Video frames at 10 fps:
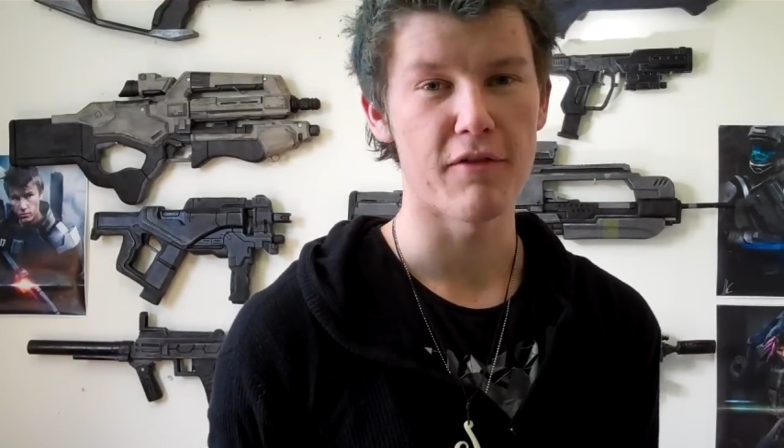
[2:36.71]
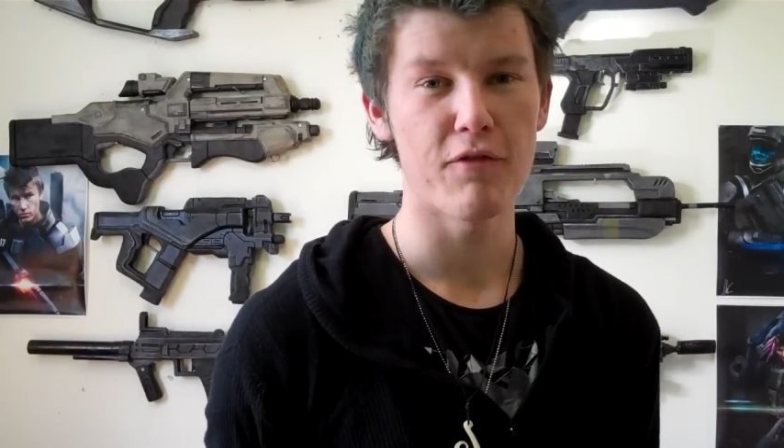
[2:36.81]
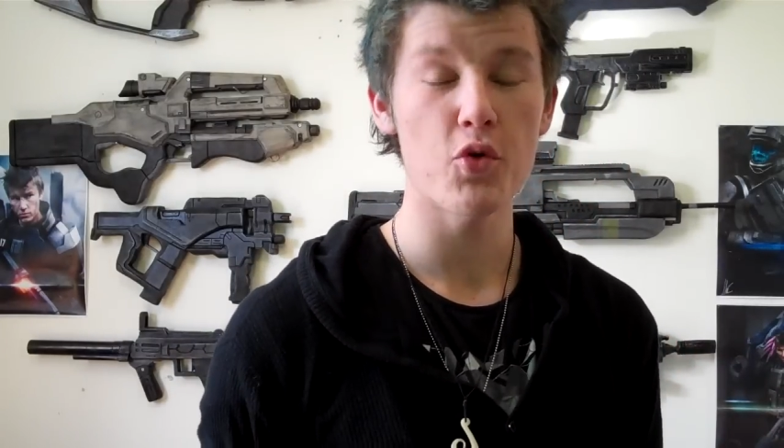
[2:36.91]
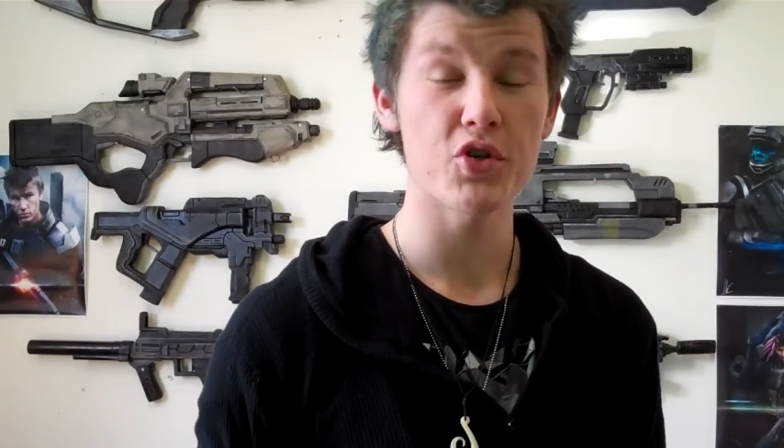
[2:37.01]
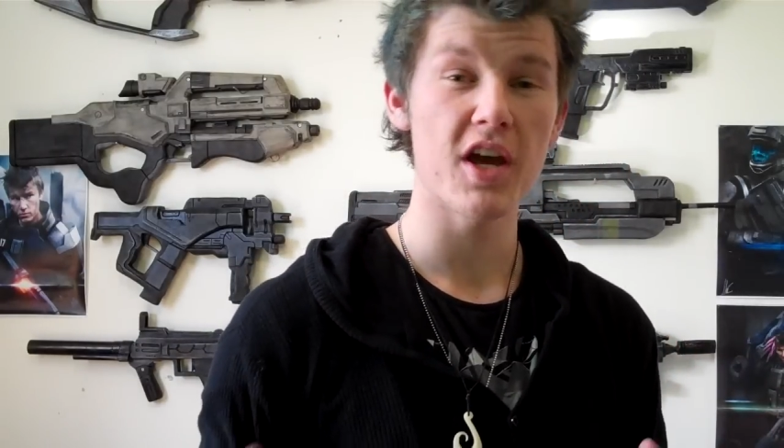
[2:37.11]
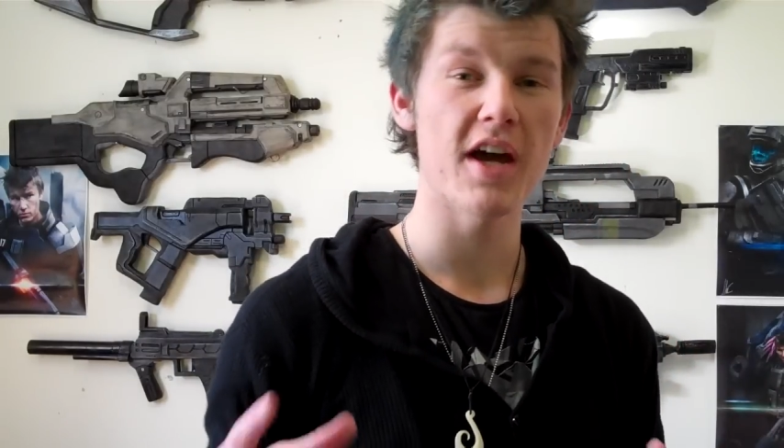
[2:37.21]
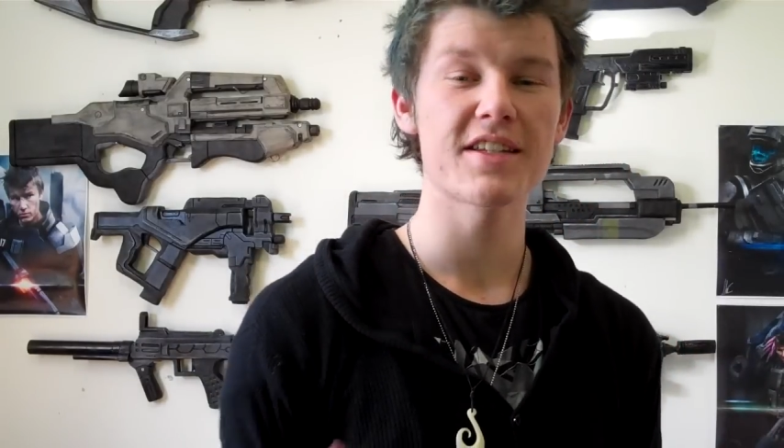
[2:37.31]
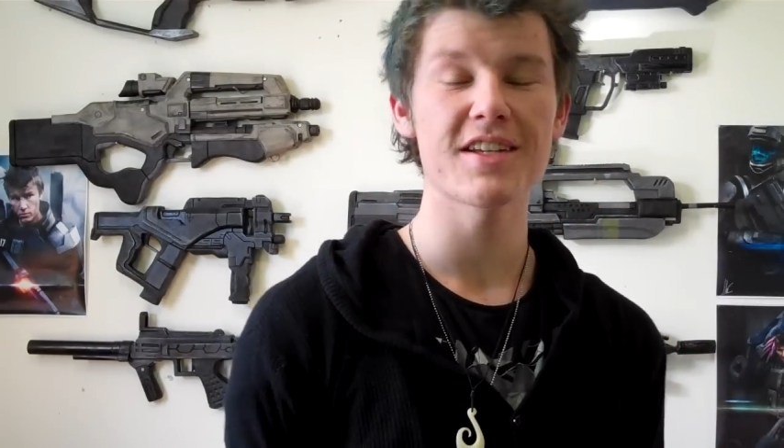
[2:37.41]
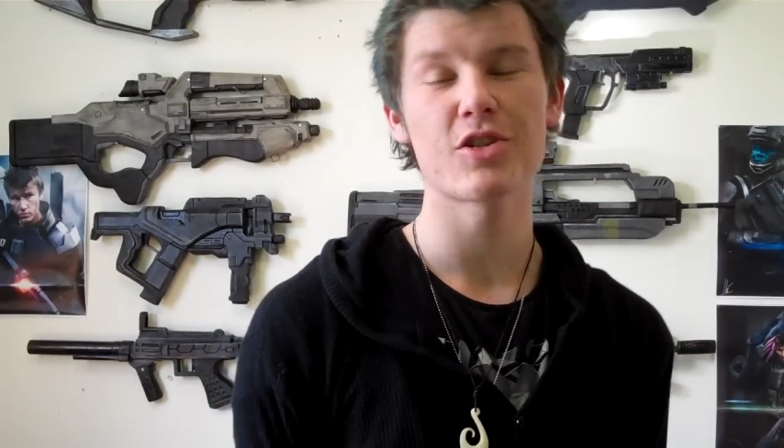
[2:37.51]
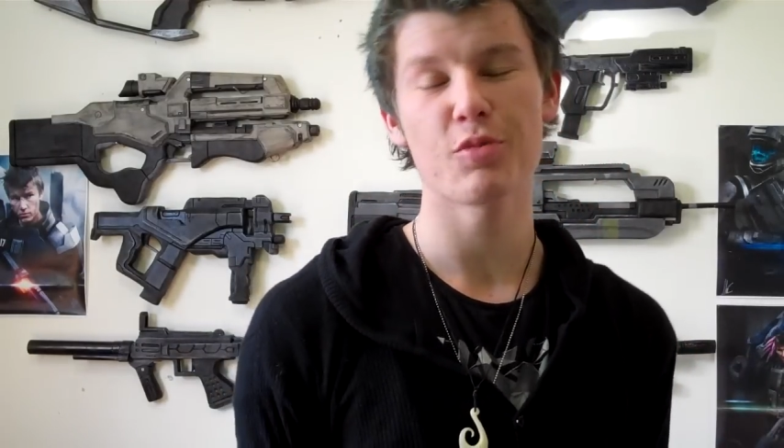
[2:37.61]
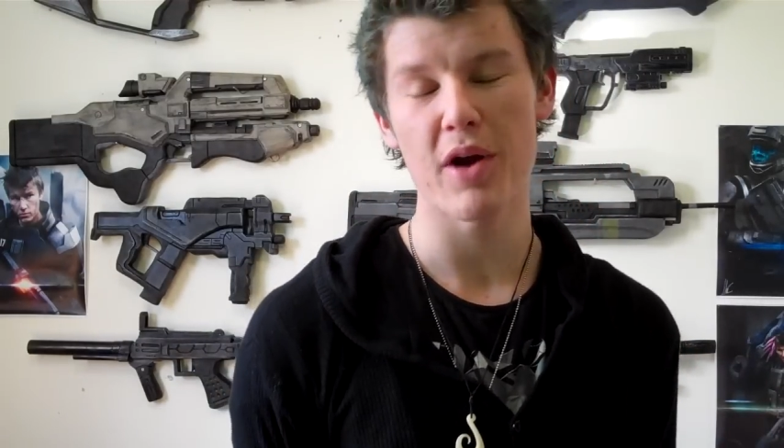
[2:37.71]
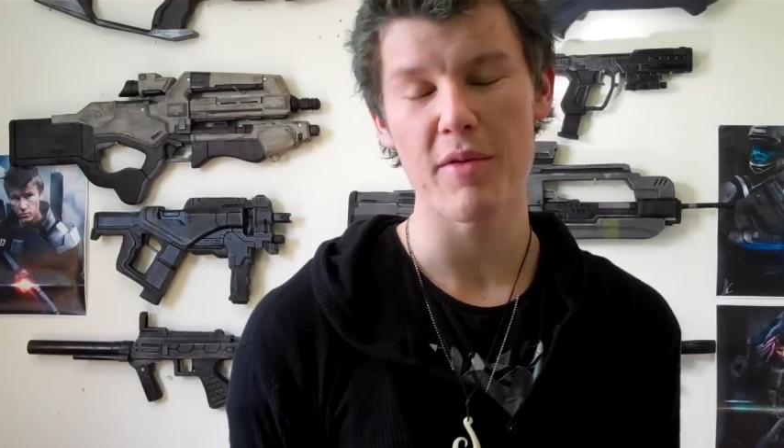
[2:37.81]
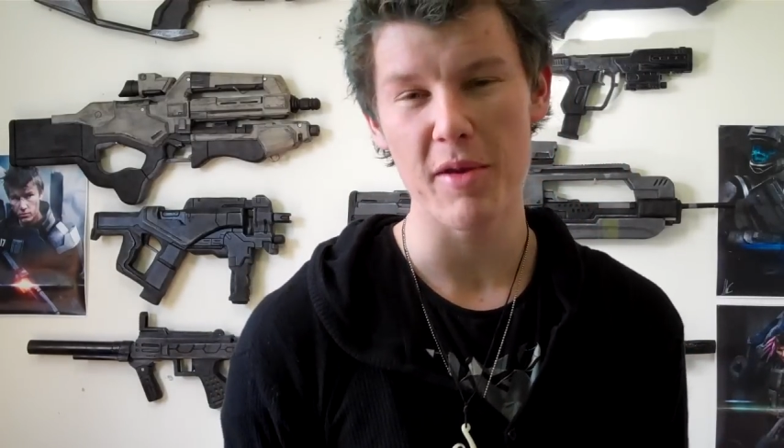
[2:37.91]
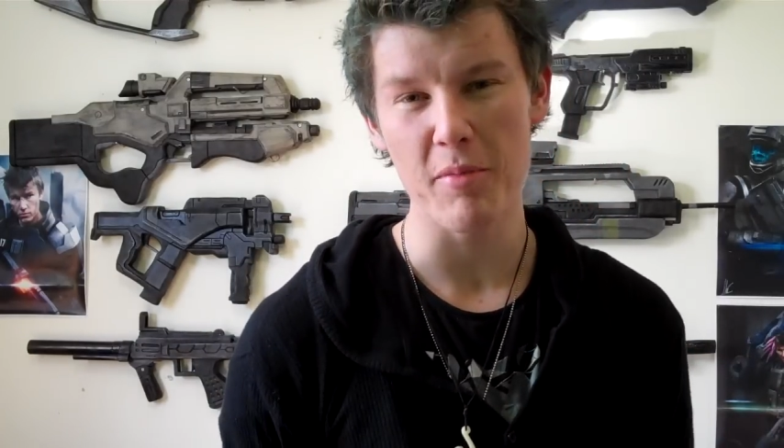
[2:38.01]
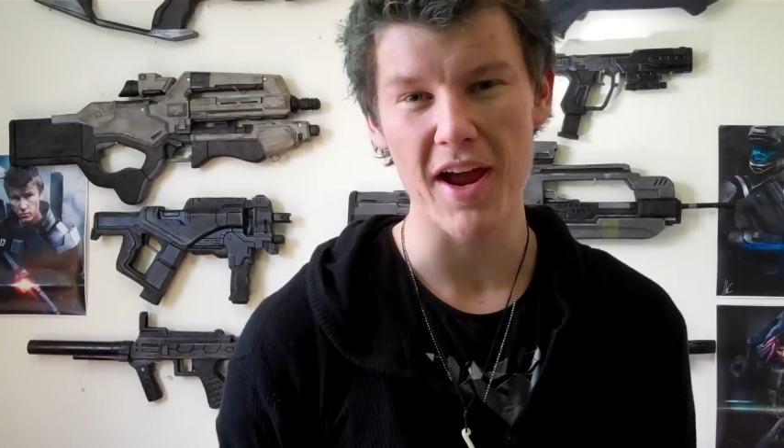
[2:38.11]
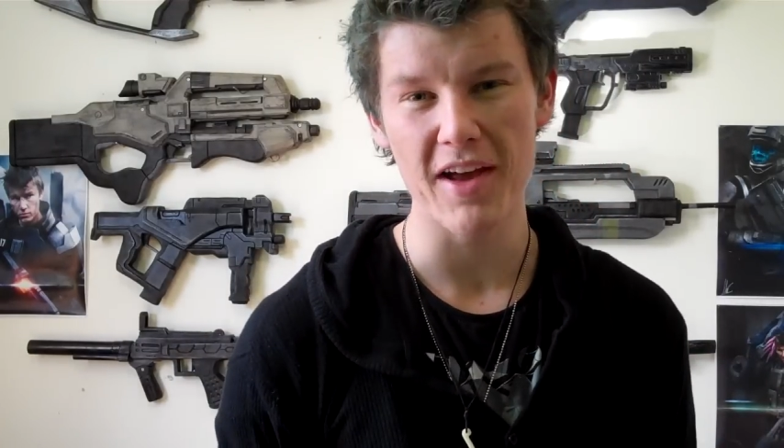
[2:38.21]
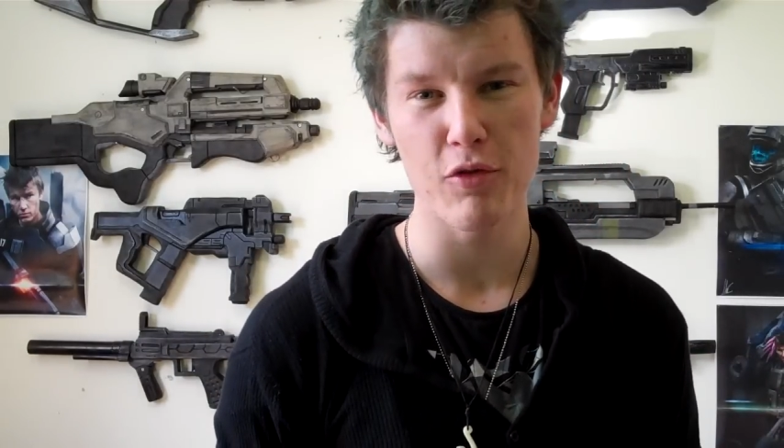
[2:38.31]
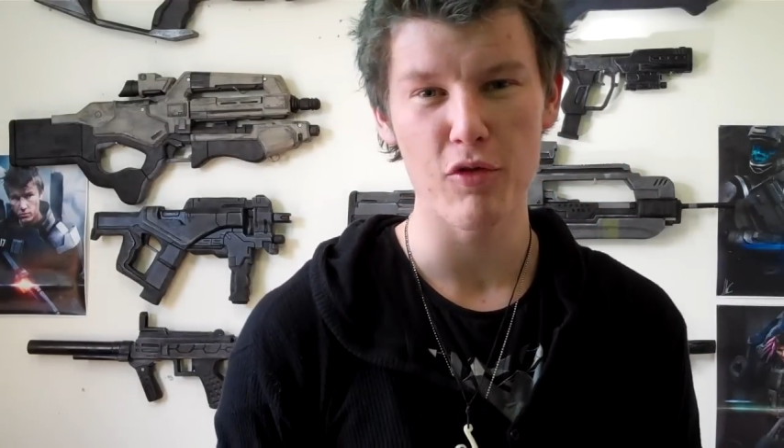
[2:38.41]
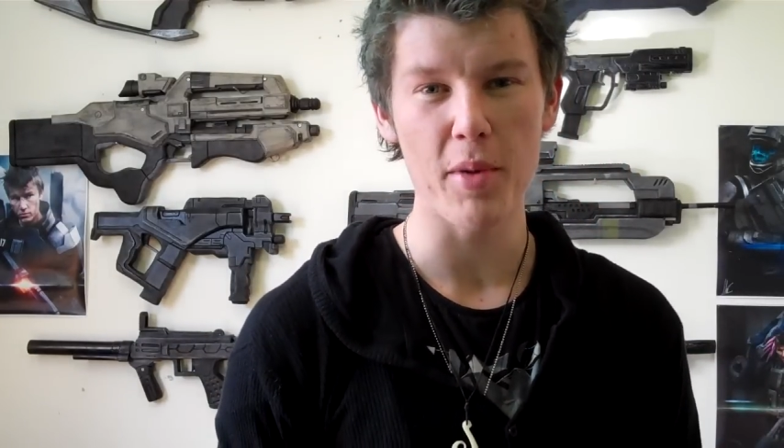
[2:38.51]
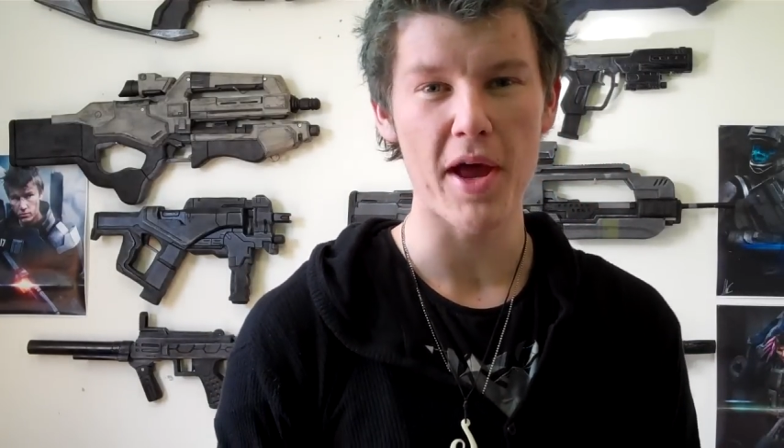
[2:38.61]
Unfortunately, I did spray paint my Halo
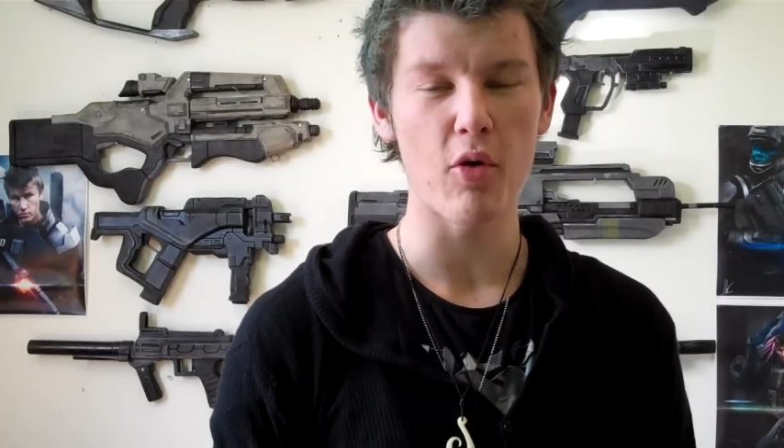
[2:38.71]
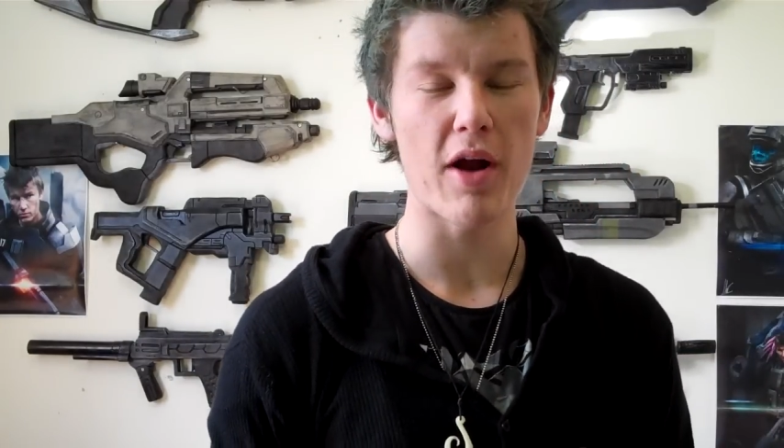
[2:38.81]
4 battle